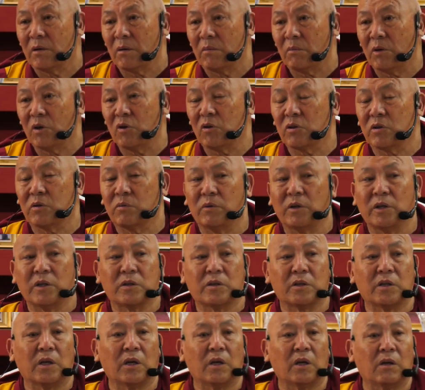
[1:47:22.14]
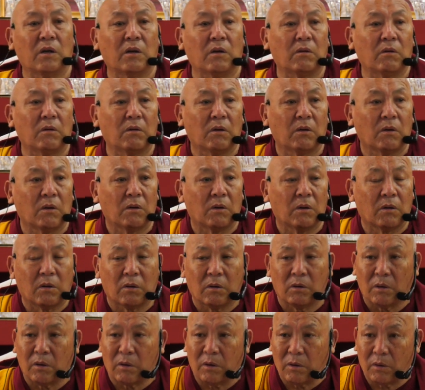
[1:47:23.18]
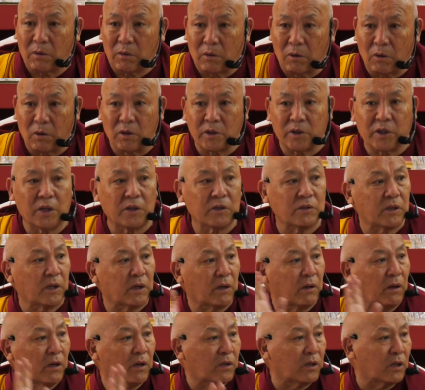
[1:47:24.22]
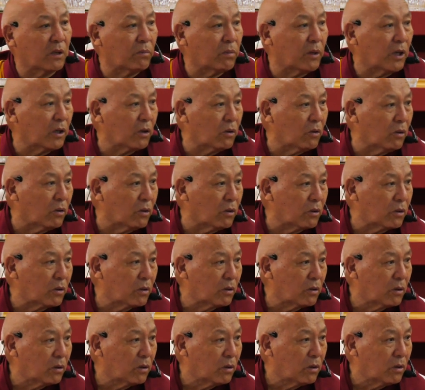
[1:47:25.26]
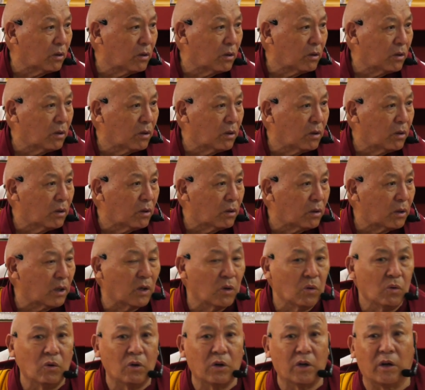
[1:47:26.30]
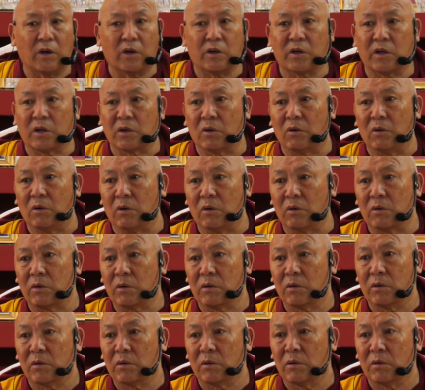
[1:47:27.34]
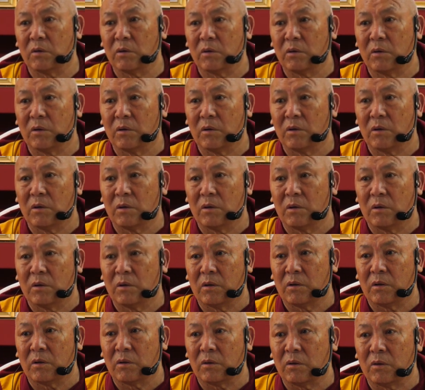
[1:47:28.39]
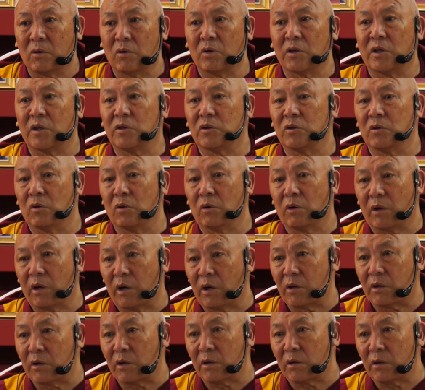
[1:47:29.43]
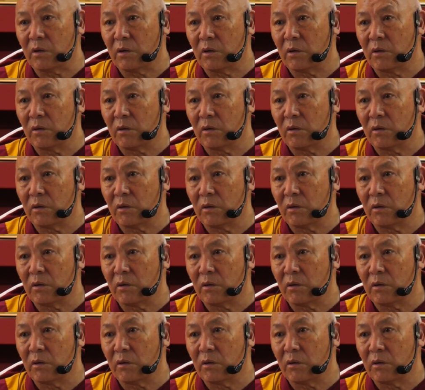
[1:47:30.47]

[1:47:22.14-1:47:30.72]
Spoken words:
Because we say all things are created by God. Then who created God? God has no creator.